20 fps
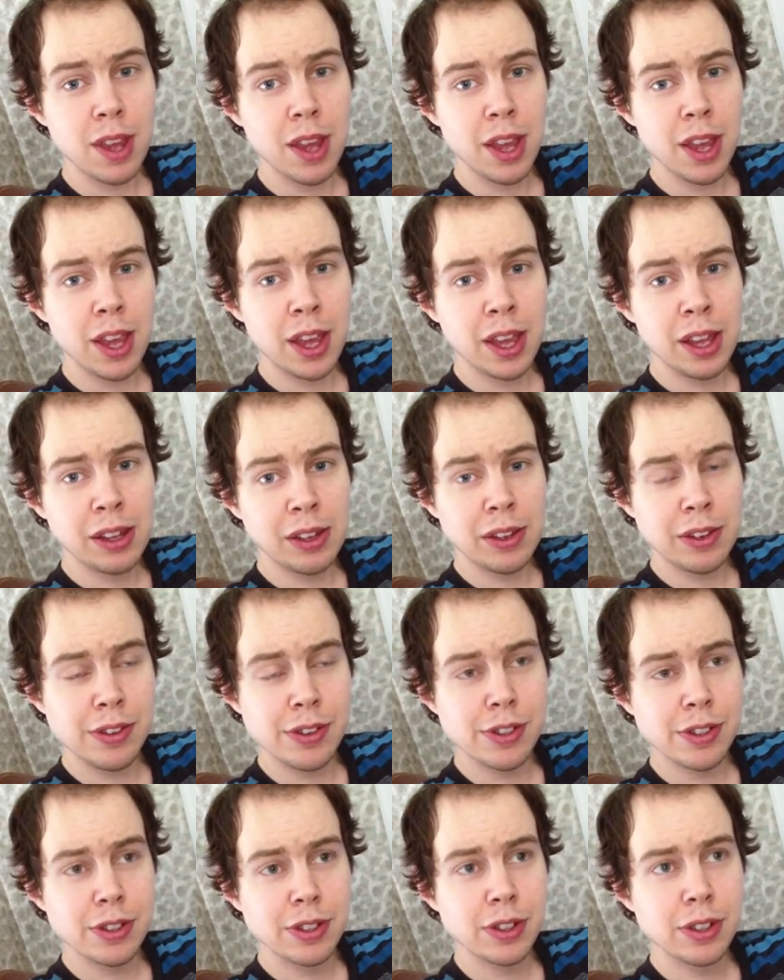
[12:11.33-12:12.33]
and
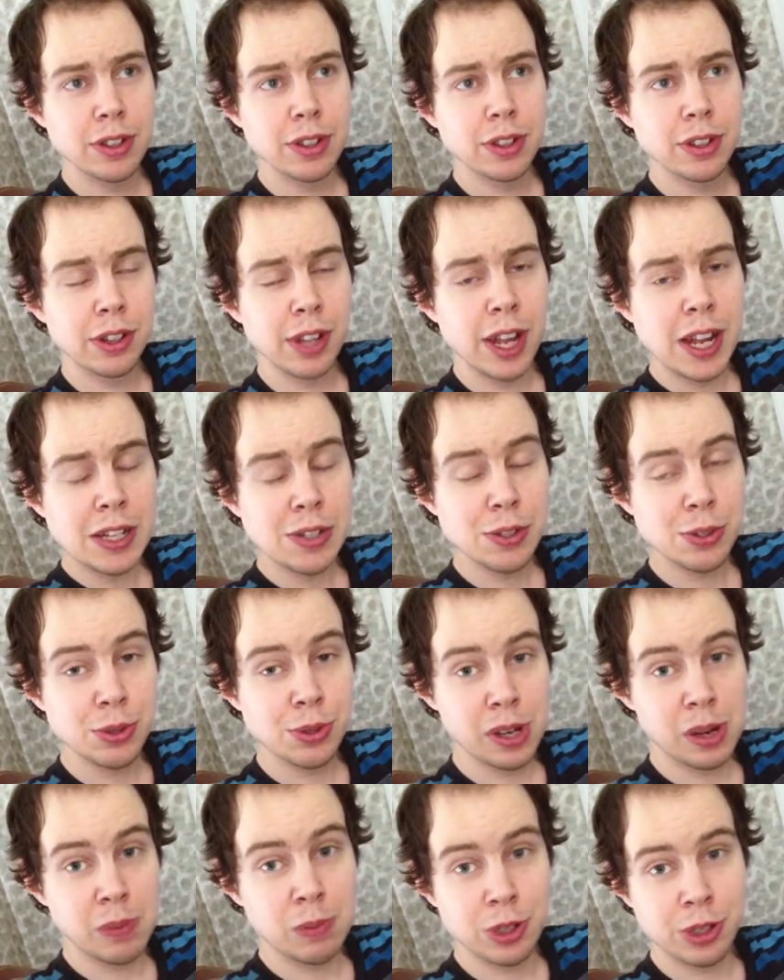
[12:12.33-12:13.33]
the last two
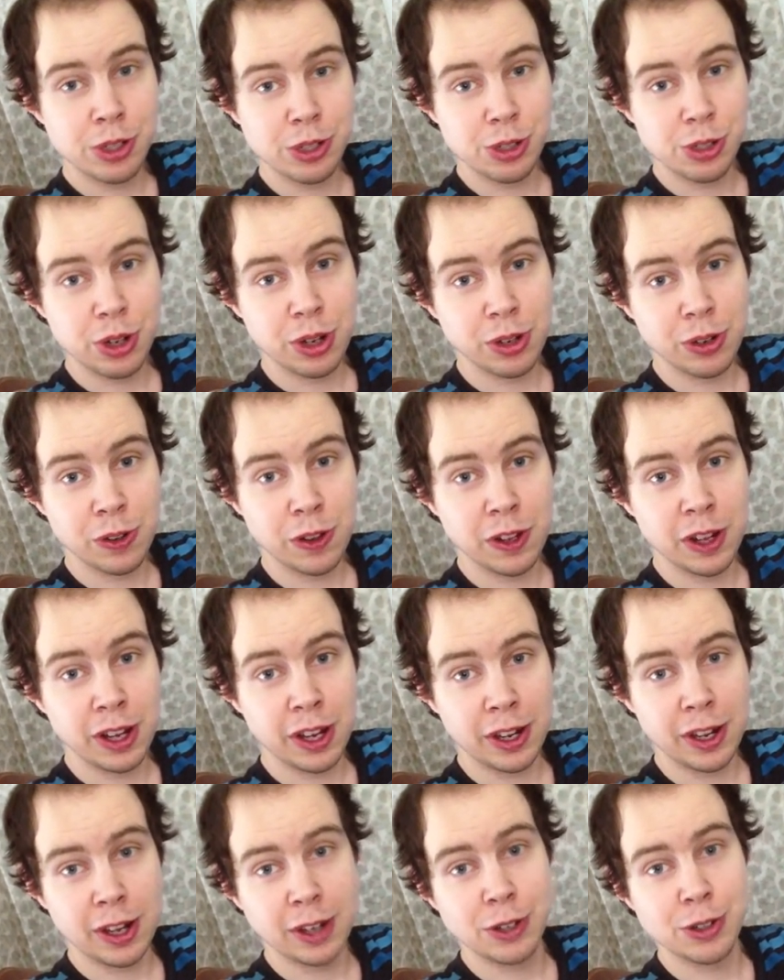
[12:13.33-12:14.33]
times she's gone to the
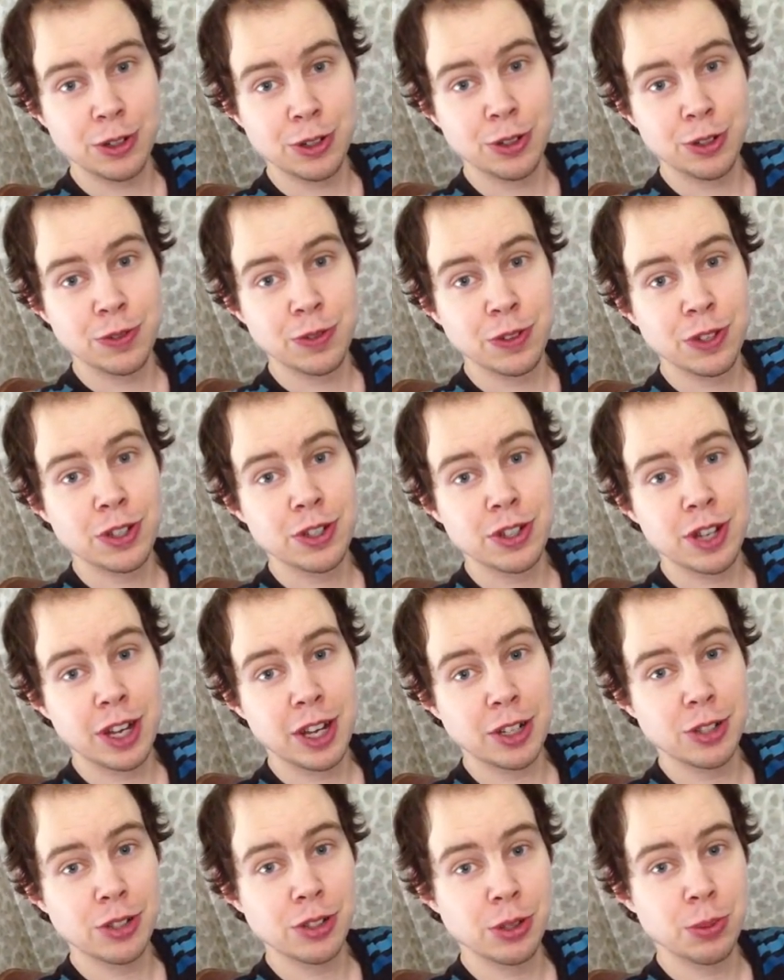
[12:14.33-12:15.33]
eye doctors, her vision
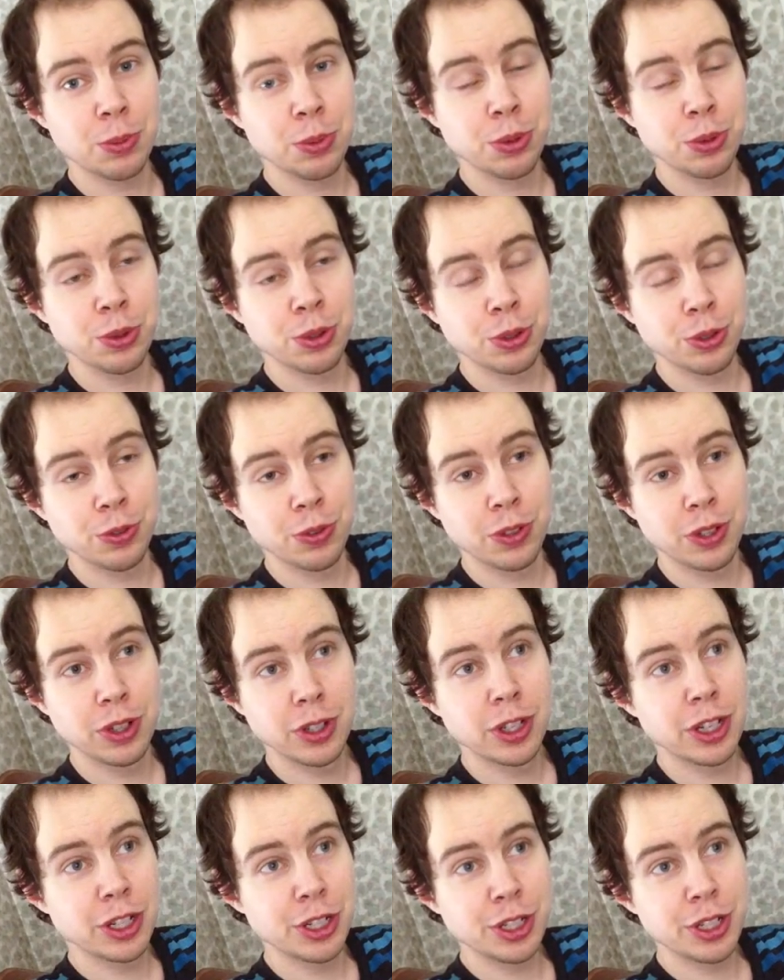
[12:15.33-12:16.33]
actually improved.
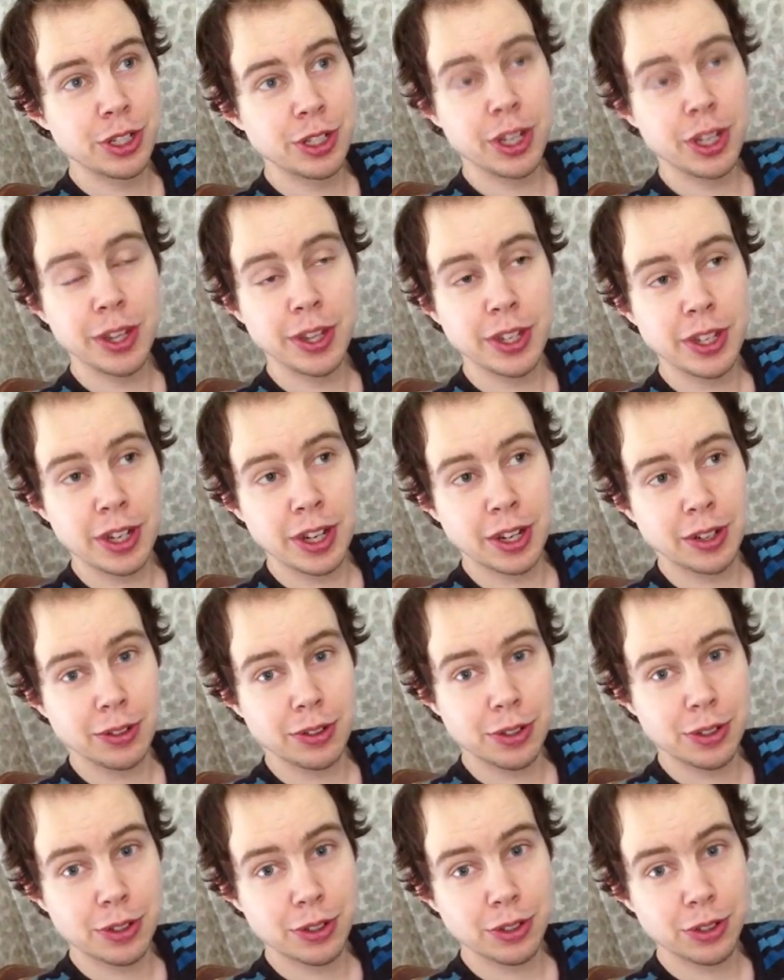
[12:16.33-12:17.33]
And she did nothing
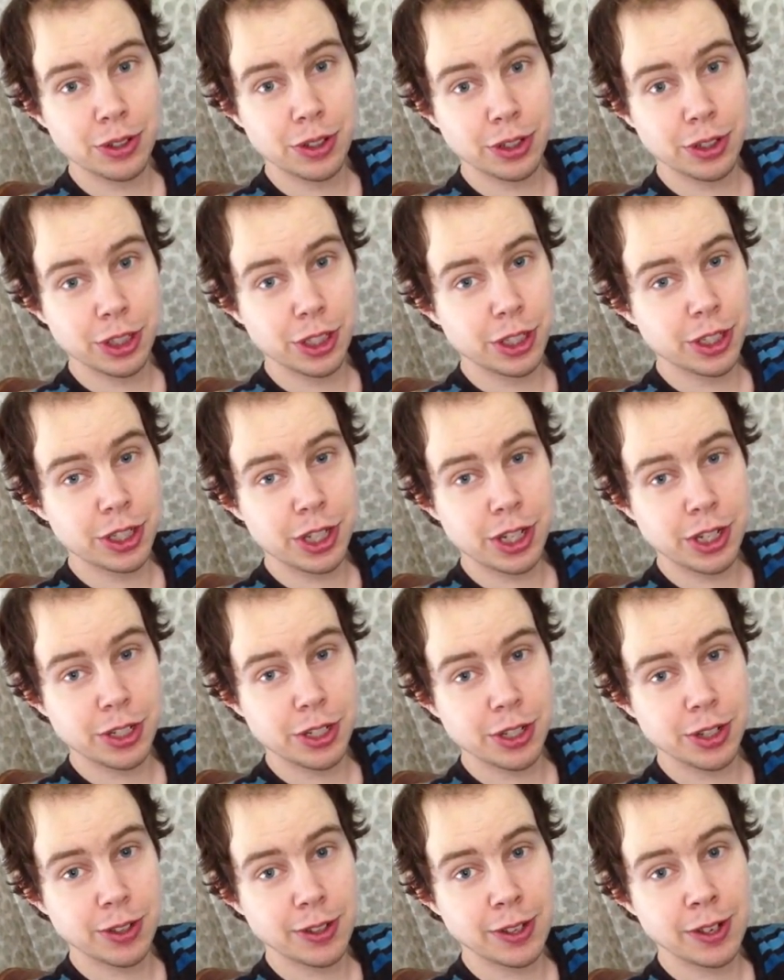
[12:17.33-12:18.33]
else. She
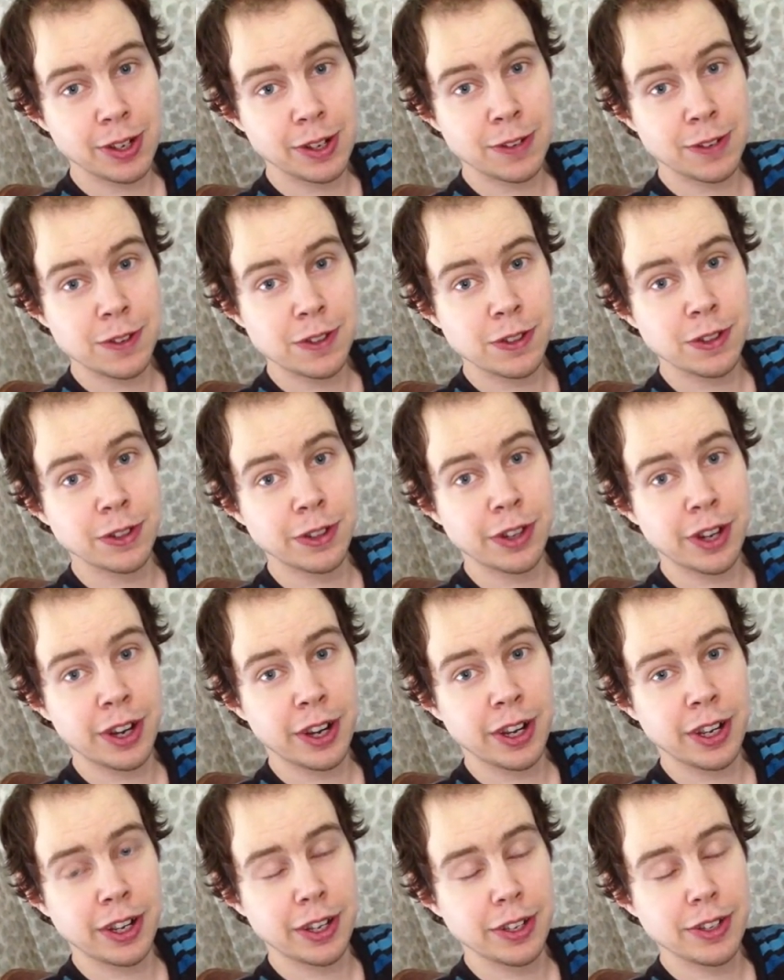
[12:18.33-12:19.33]
changed nothing else in her
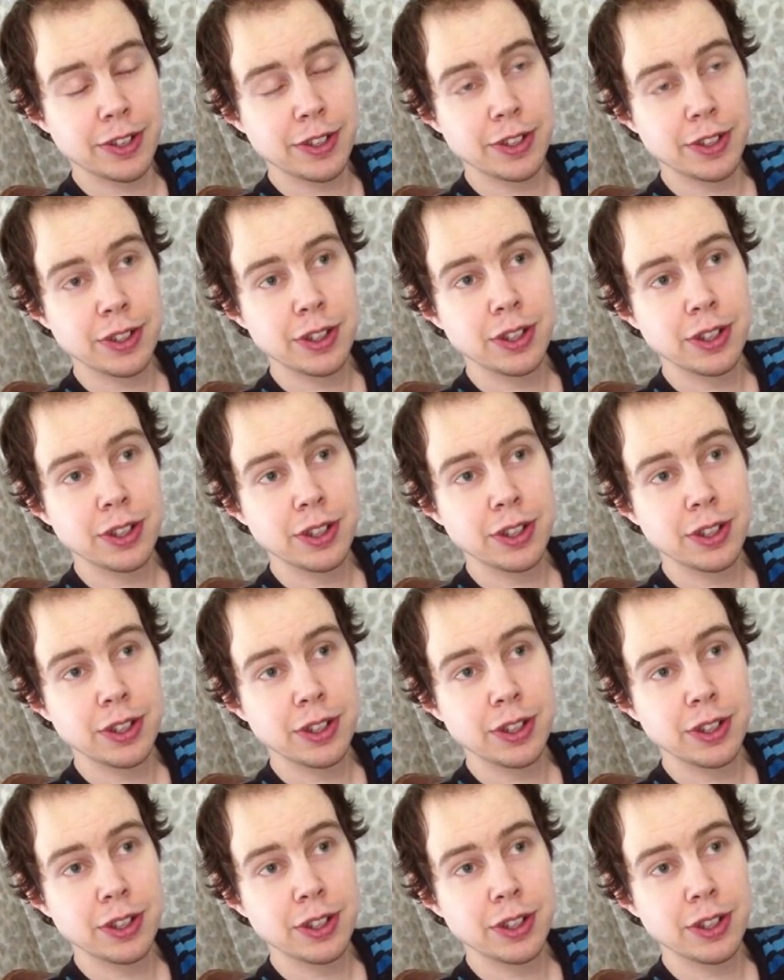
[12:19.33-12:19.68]
diet,